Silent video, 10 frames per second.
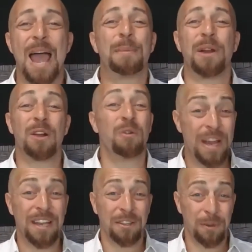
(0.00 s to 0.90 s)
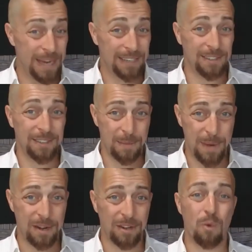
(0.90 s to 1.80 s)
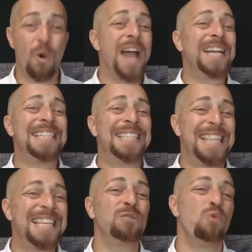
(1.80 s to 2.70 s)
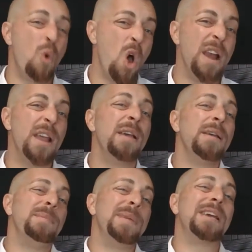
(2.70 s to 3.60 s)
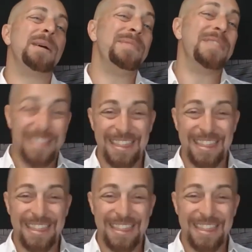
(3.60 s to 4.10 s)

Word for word: happen on a regular basis in America. Why did this one become